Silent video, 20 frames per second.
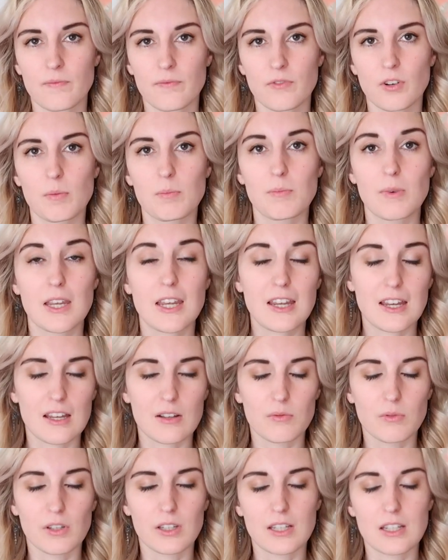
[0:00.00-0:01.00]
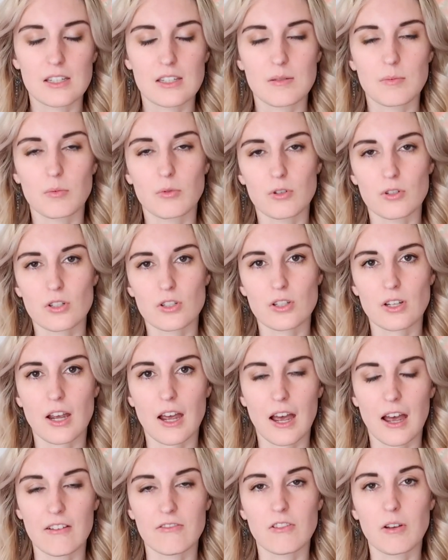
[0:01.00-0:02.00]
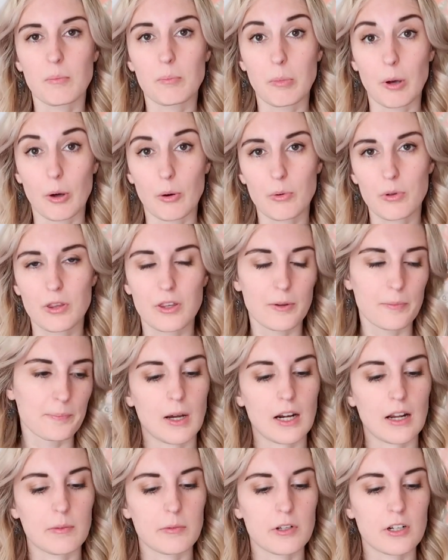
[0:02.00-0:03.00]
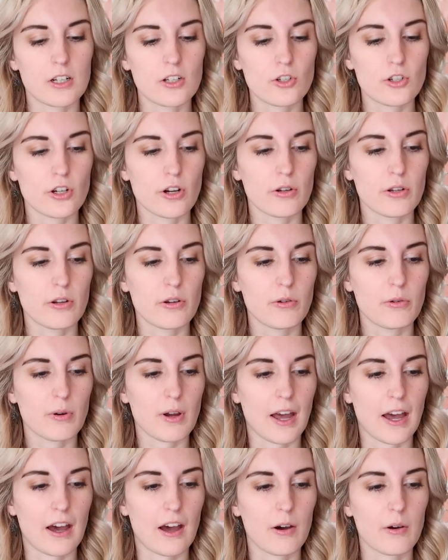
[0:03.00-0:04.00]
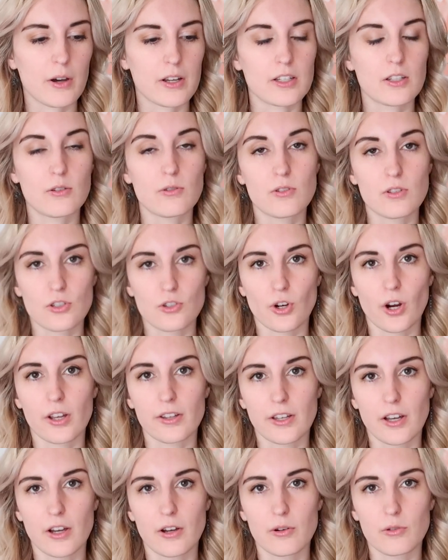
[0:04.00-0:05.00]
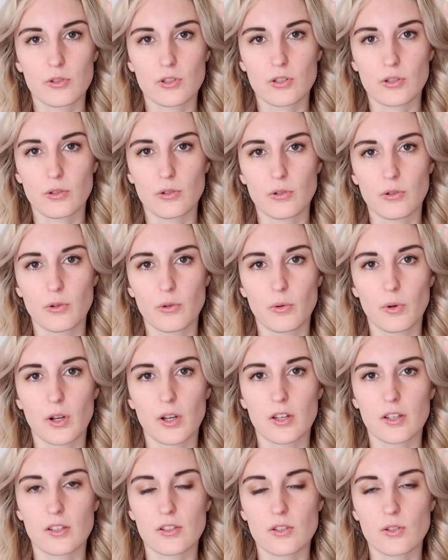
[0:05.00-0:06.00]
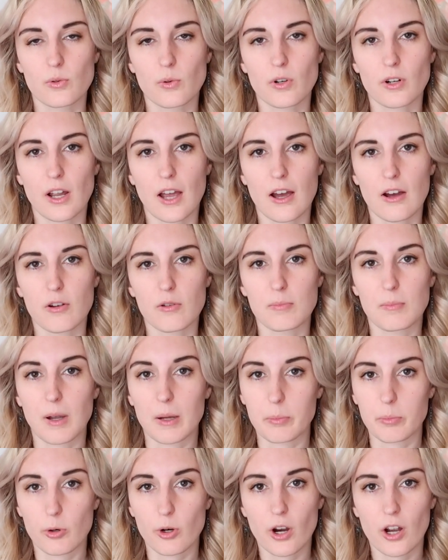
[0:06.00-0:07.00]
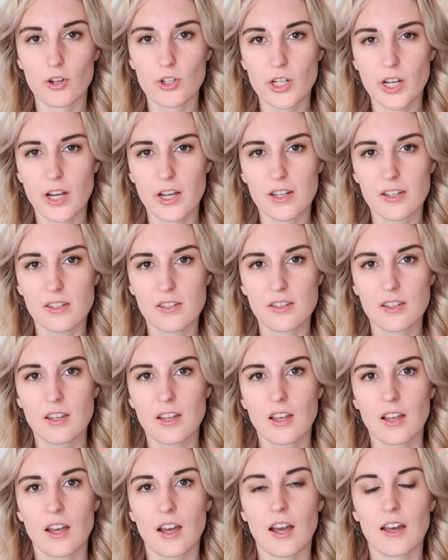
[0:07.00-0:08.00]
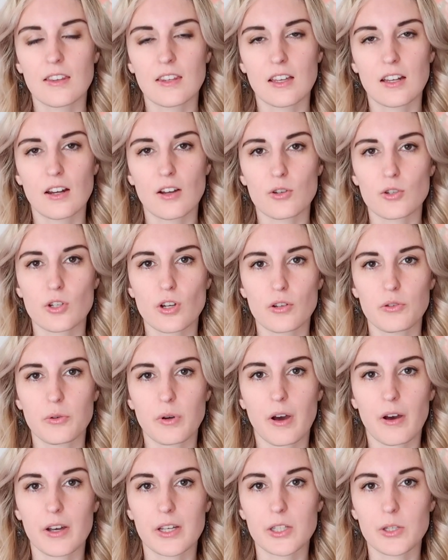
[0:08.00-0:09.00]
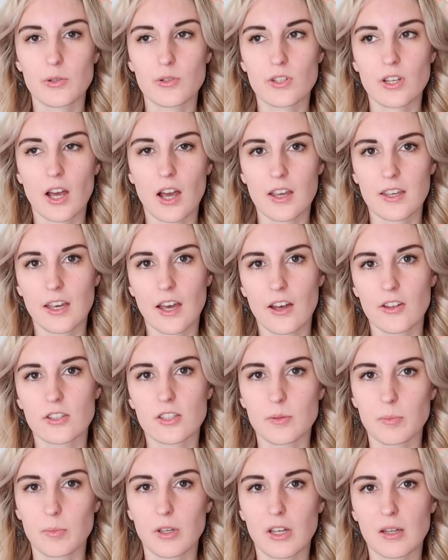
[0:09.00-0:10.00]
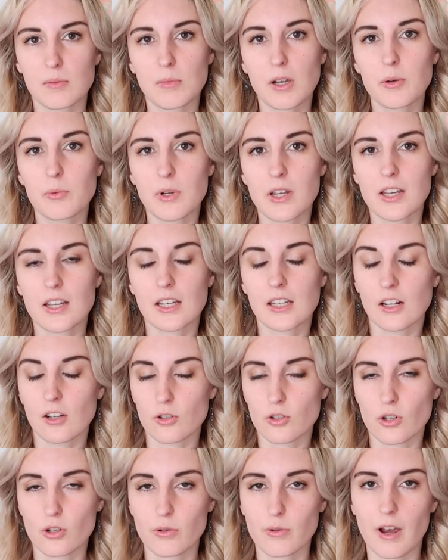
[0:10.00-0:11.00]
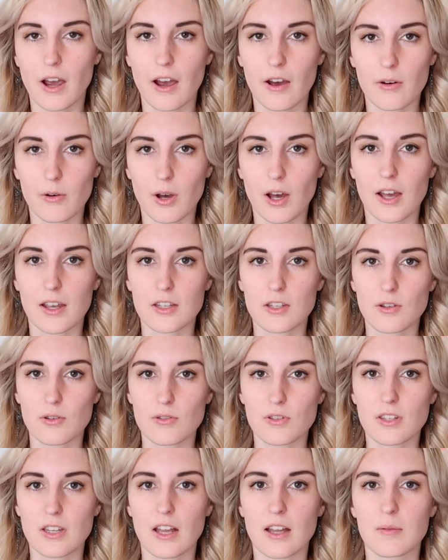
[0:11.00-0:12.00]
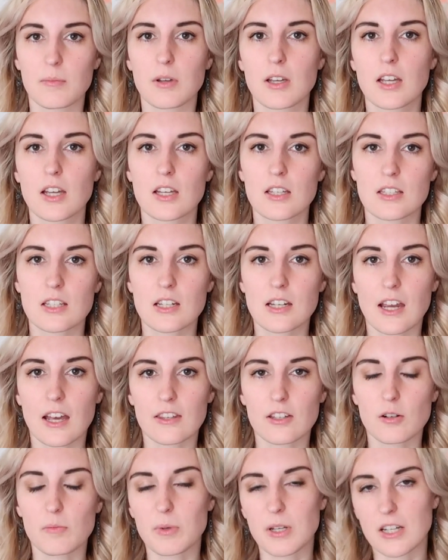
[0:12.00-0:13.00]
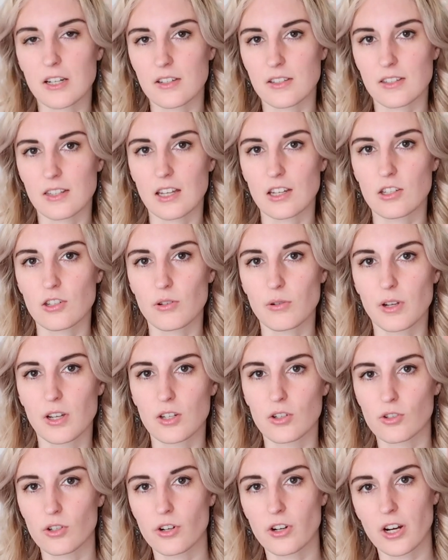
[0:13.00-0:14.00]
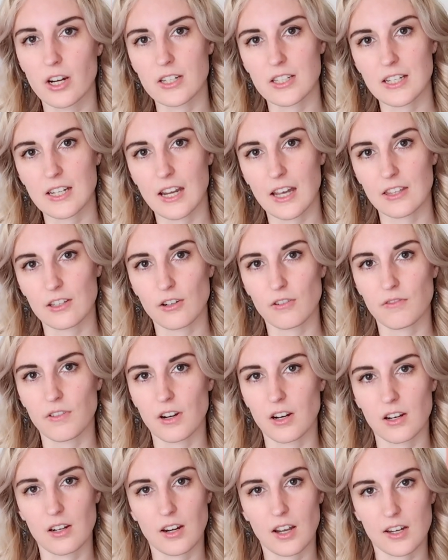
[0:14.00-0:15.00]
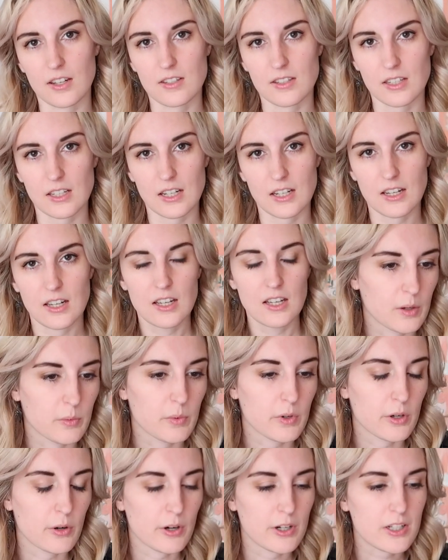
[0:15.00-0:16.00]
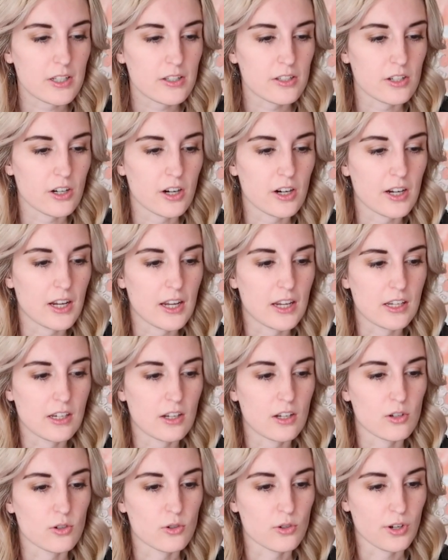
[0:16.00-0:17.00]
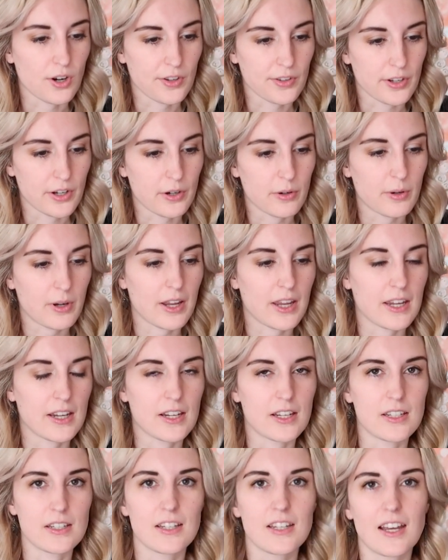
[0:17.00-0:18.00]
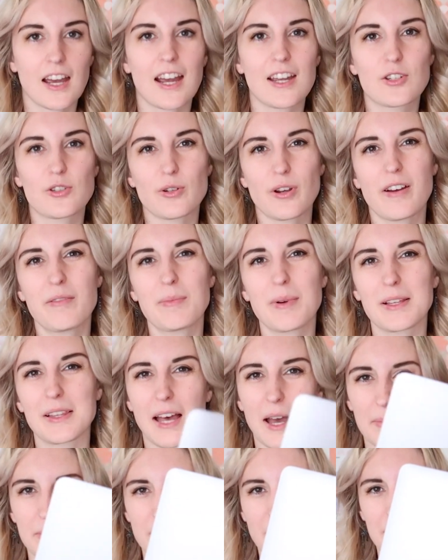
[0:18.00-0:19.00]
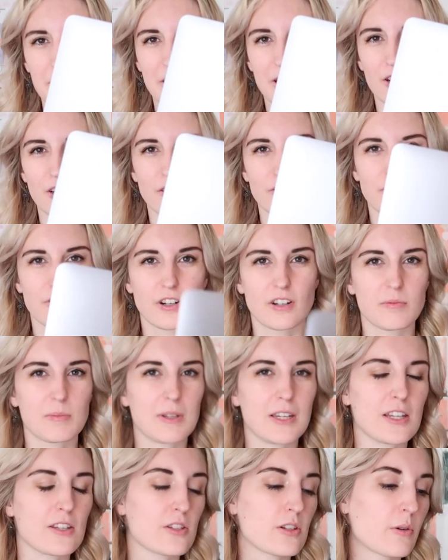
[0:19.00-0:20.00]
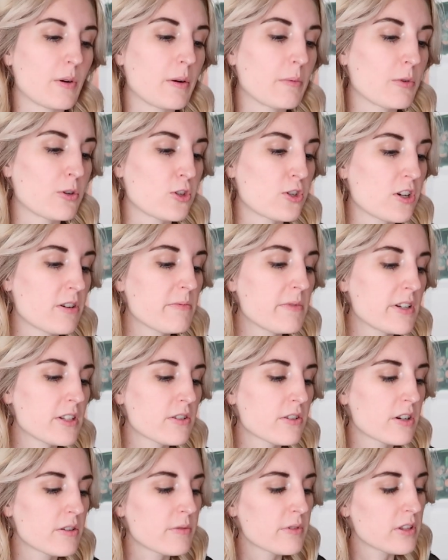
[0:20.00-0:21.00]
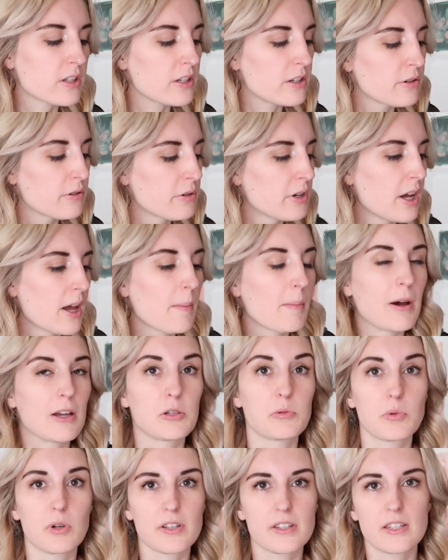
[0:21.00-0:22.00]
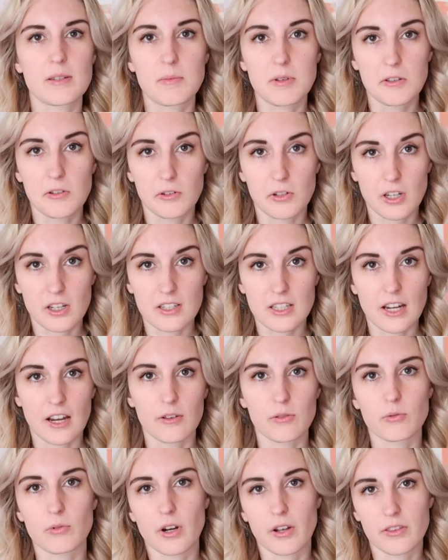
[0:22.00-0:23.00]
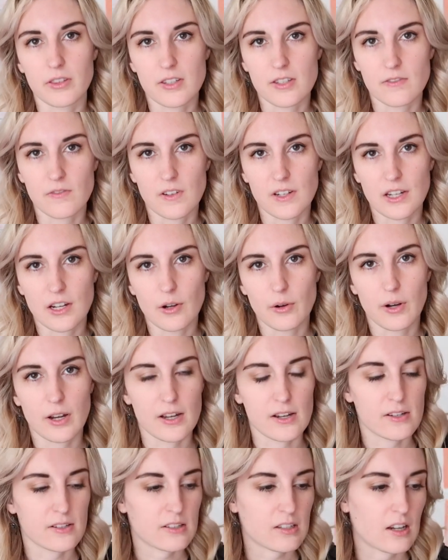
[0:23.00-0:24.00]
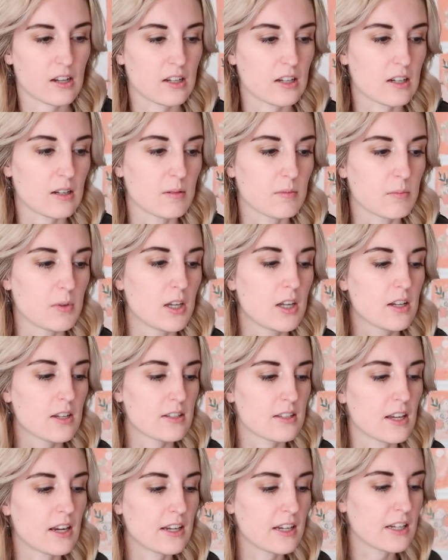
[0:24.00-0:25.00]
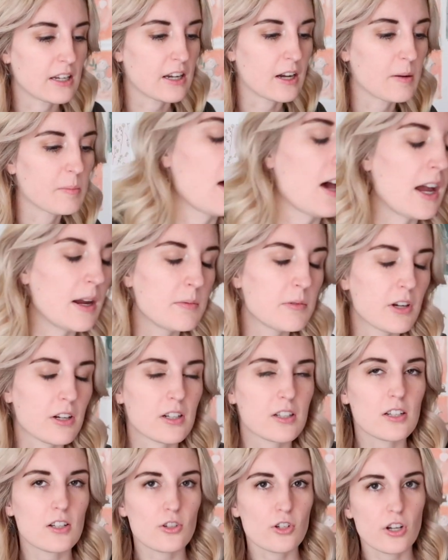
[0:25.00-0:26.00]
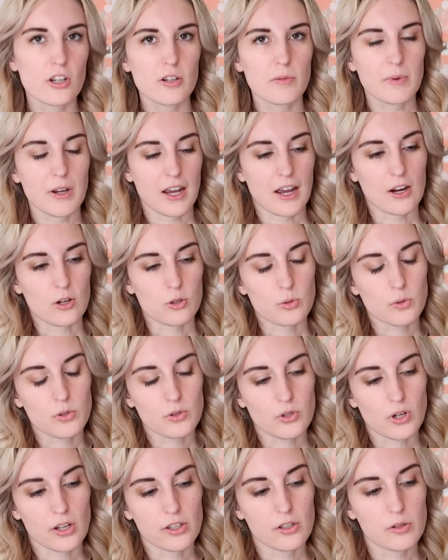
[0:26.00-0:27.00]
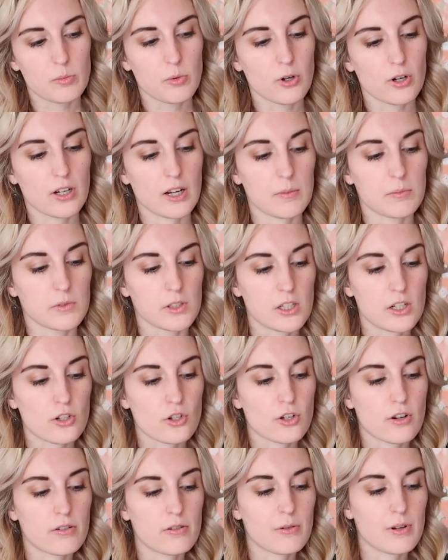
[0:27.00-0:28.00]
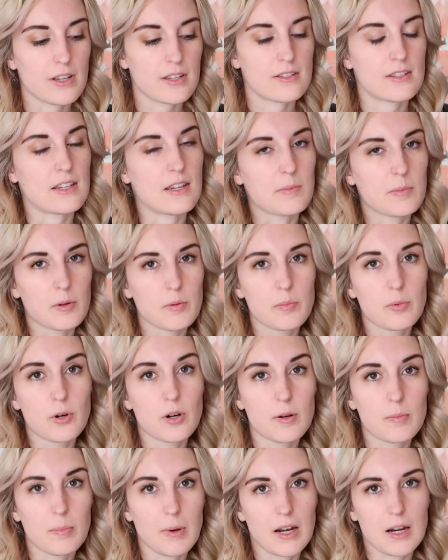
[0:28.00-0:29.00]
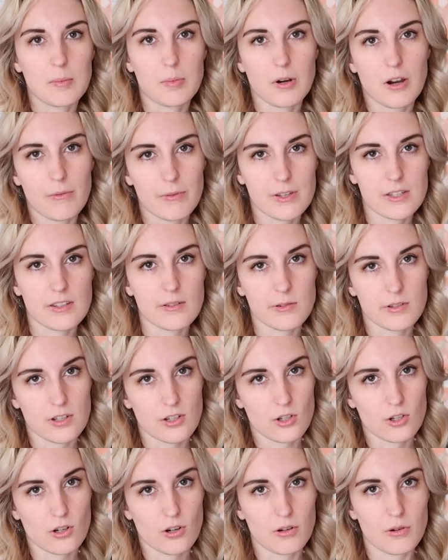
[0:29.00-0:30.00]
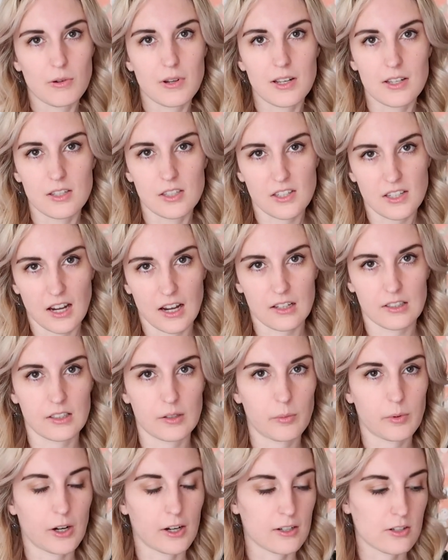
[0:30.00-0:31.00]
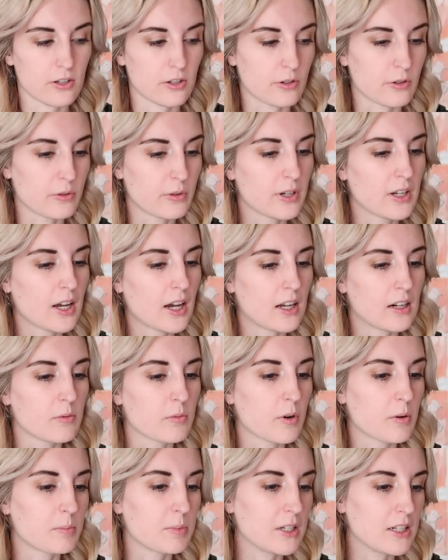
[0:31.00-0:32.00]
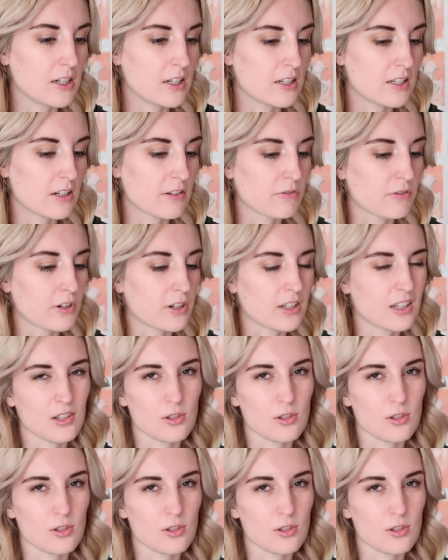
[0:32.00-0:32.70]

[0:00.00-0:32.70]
For me, it really is important to have both, but I'm going to show you how I use Trello to sort out my projects, and then I'll show you how I use iCal to plan my week, and I'll show you how I use them together because they do integrate together very nicely. We're going to start in Trello, and I do have my laptop here in front of me, so I will share my screen with you, but you will see me looking down throughout this video as I am setting it up. I'm not going to show you my actual Trello board. I'm going to show you a sample board, but I promise I'm going to show you exactly what I do, and it won't be any different.